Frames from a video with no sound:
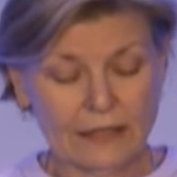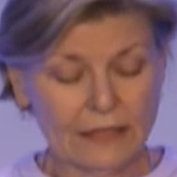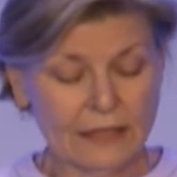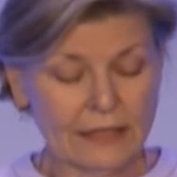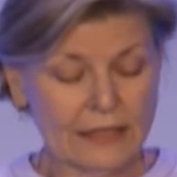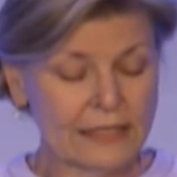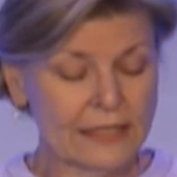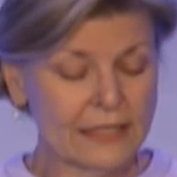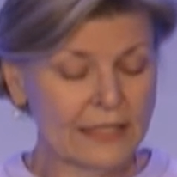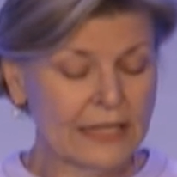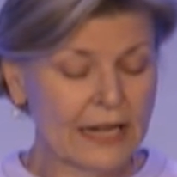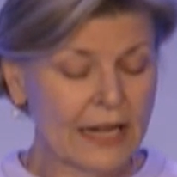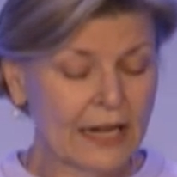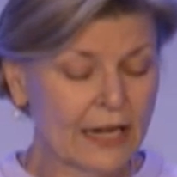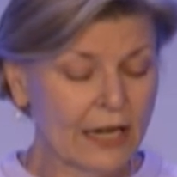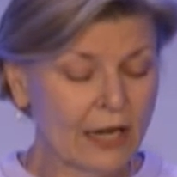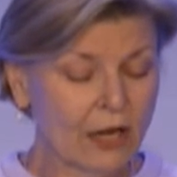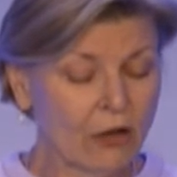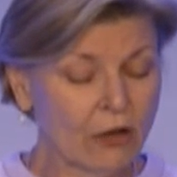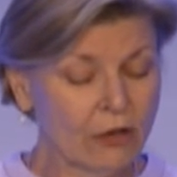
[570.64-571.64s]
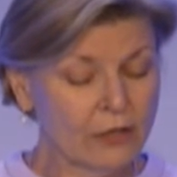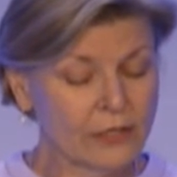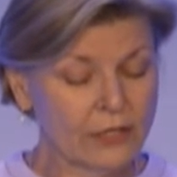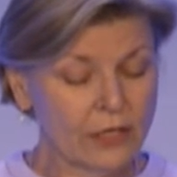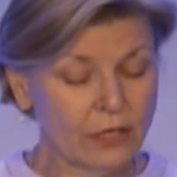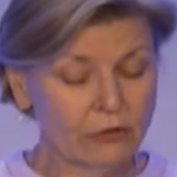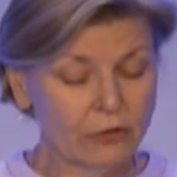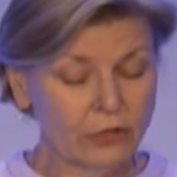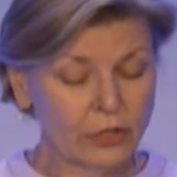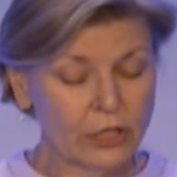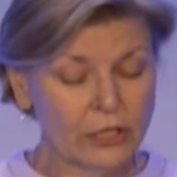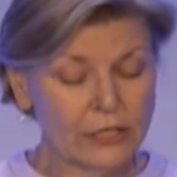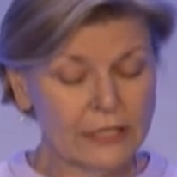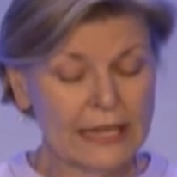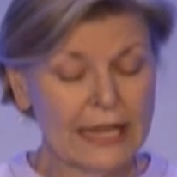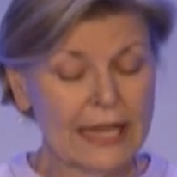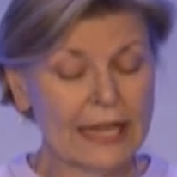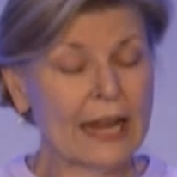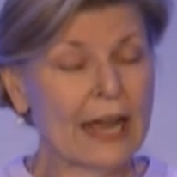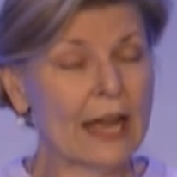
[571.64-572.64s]
The study also looked
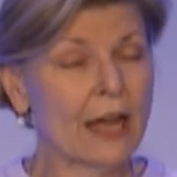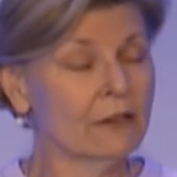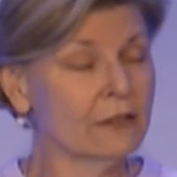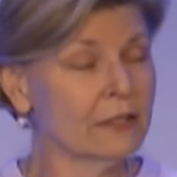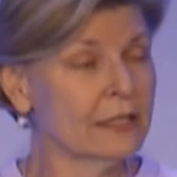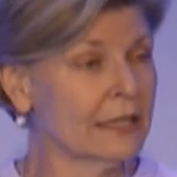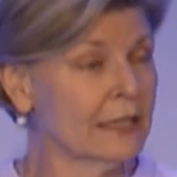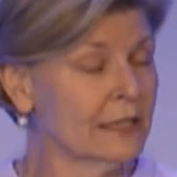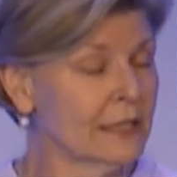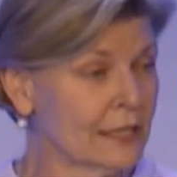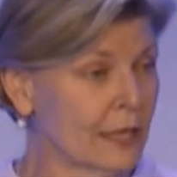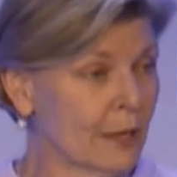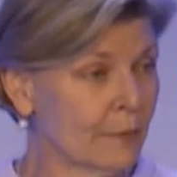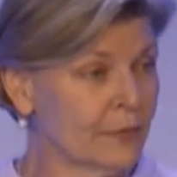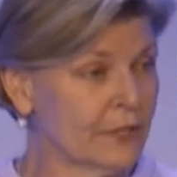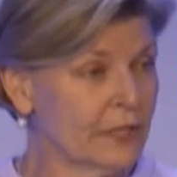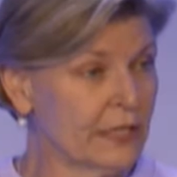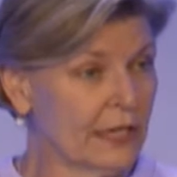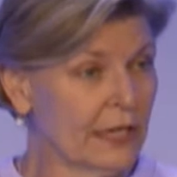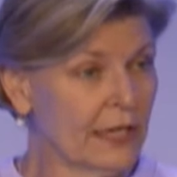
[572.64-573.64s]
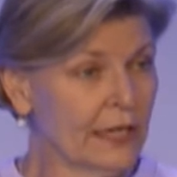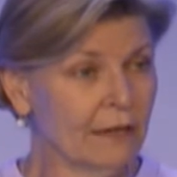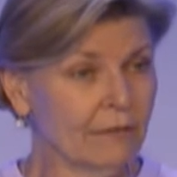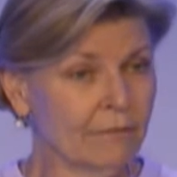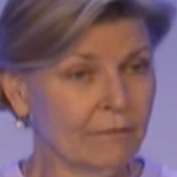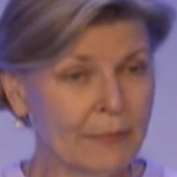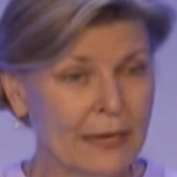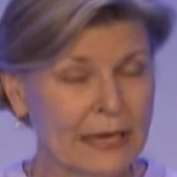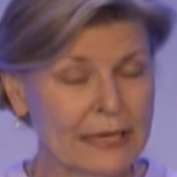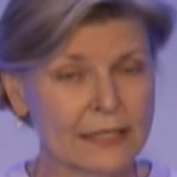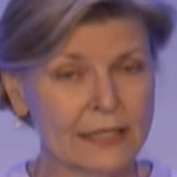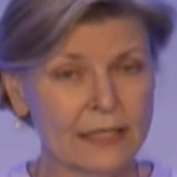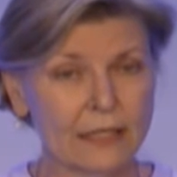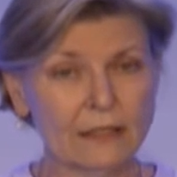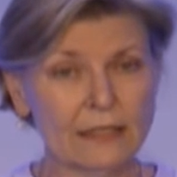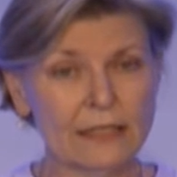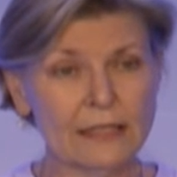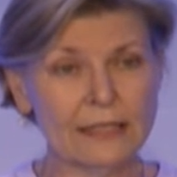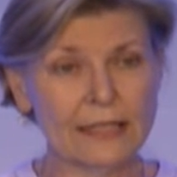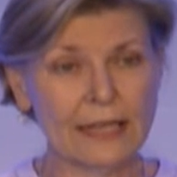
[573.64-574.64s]
at housing subsidy,
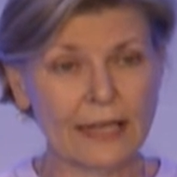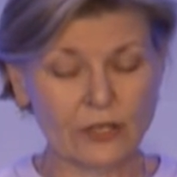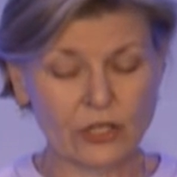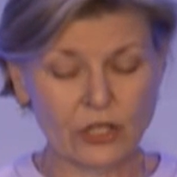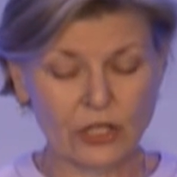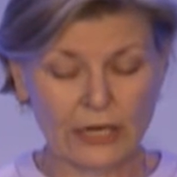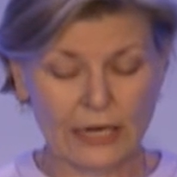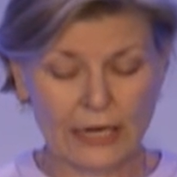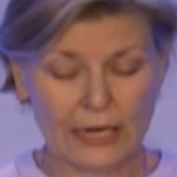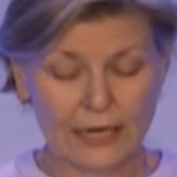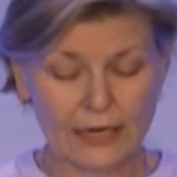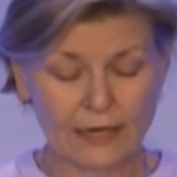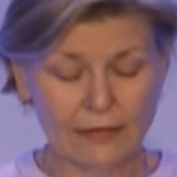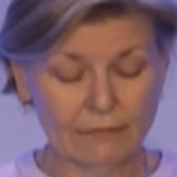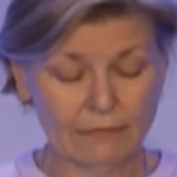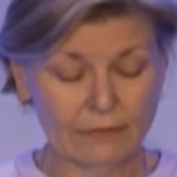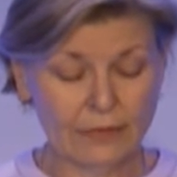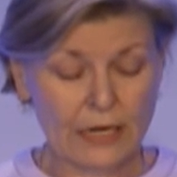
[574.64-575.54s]
basically Section 8.